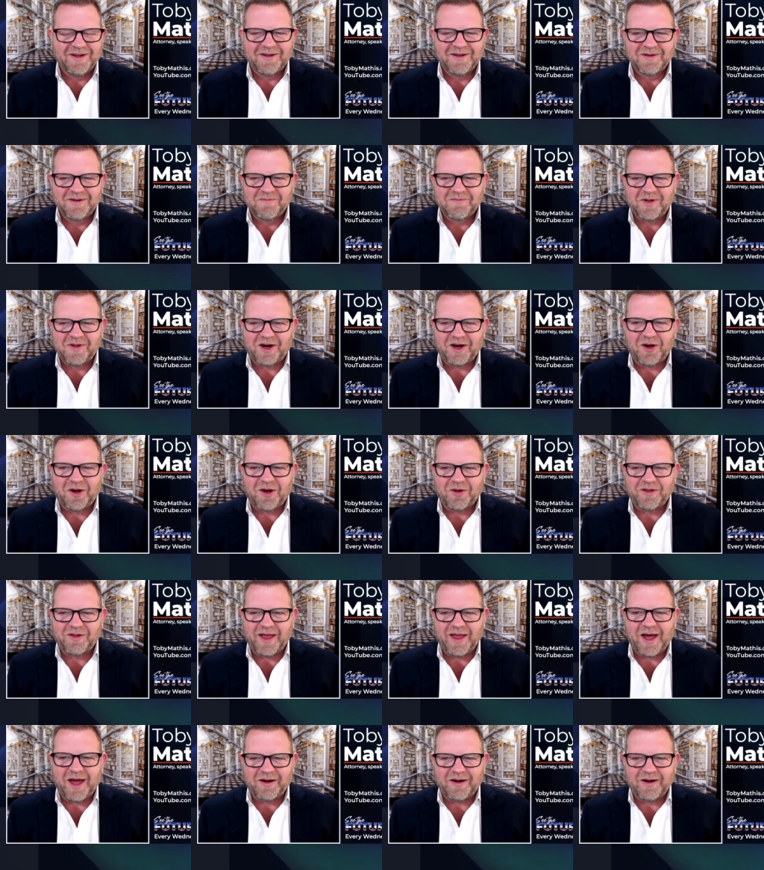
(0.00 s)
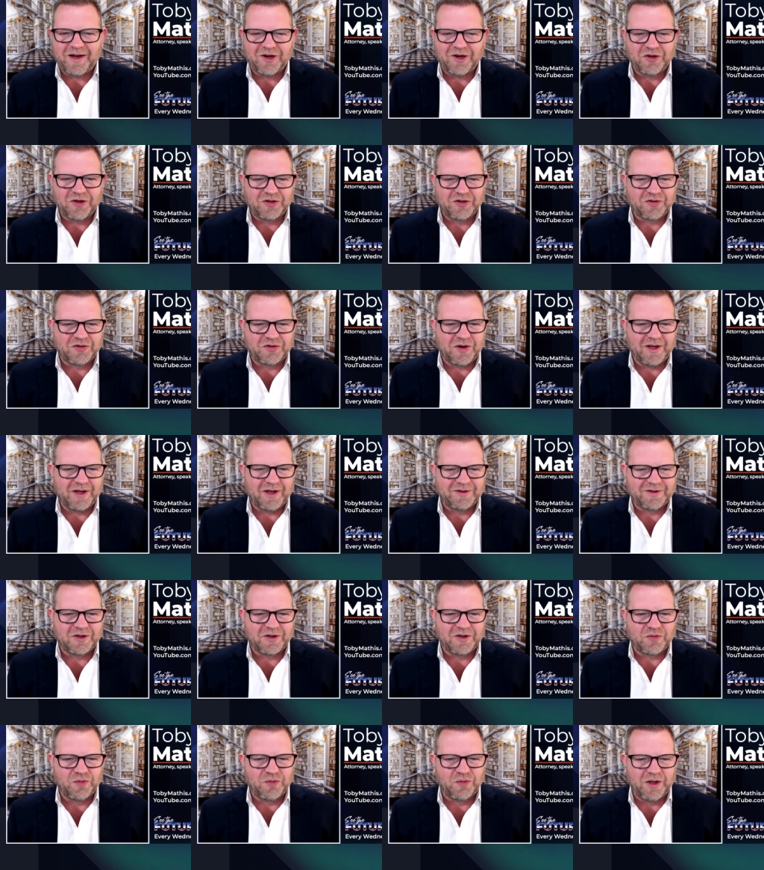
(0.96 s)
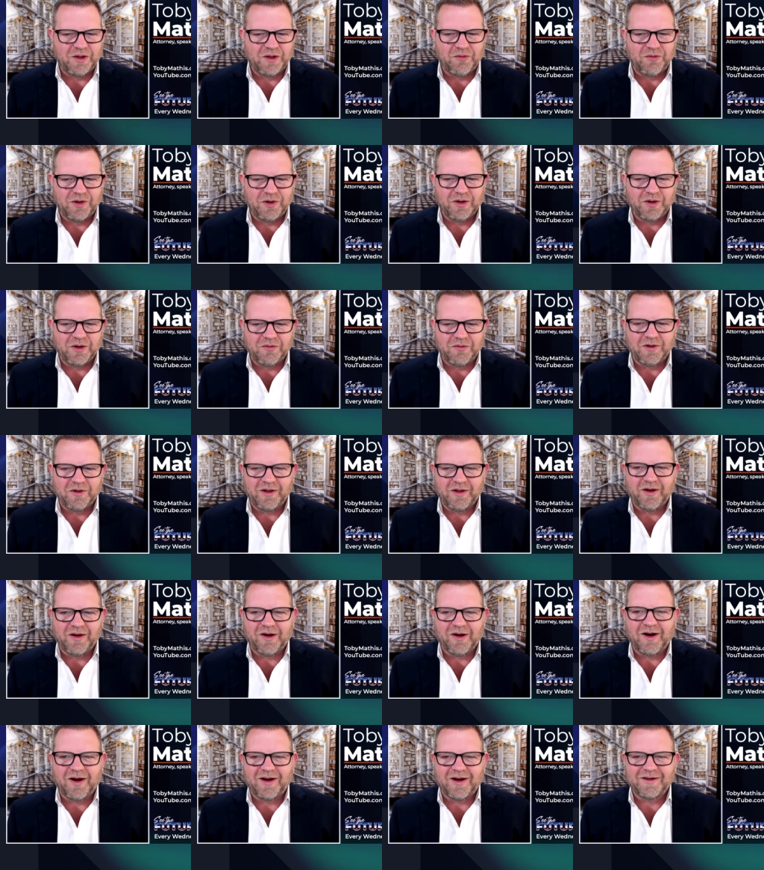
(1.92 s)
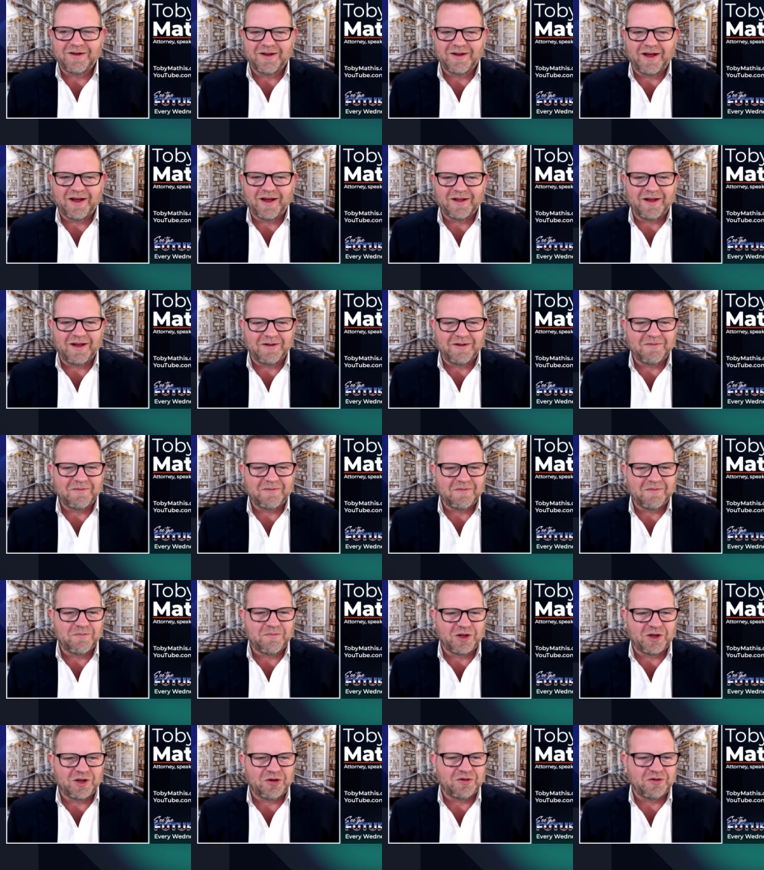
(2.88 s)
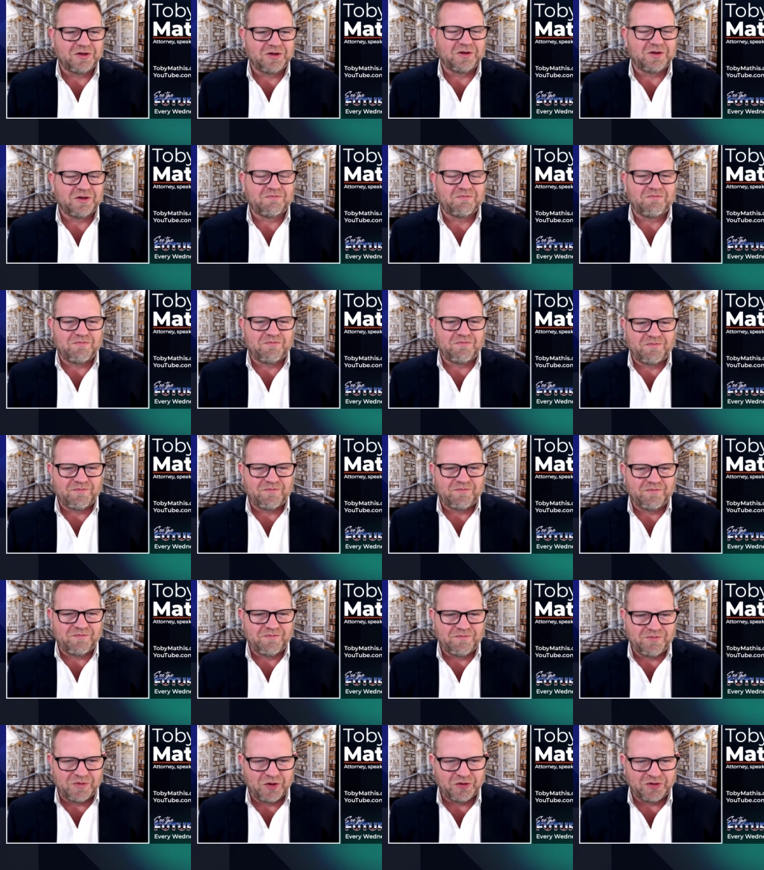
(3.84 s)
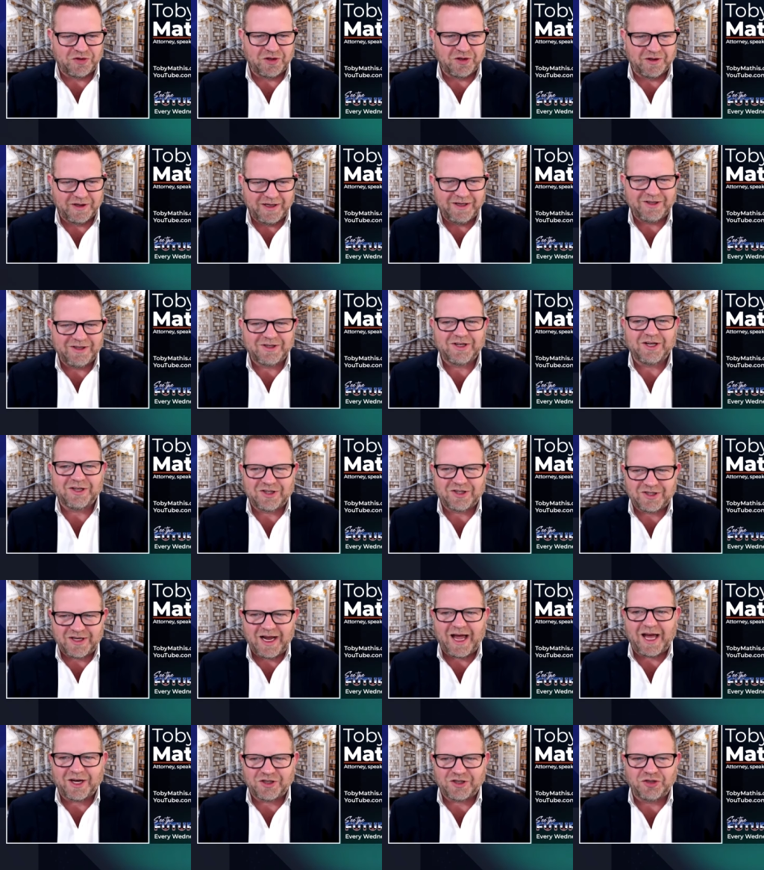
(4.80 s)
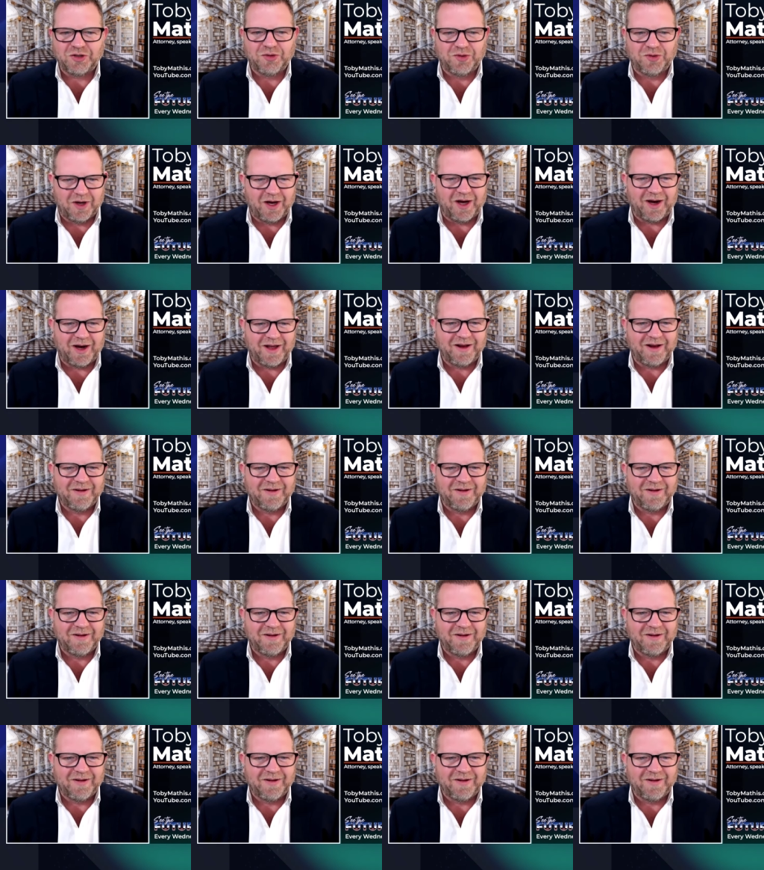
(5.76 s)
you know in that industry it's just really really really hard it's like like but there's this there's at least a statute on it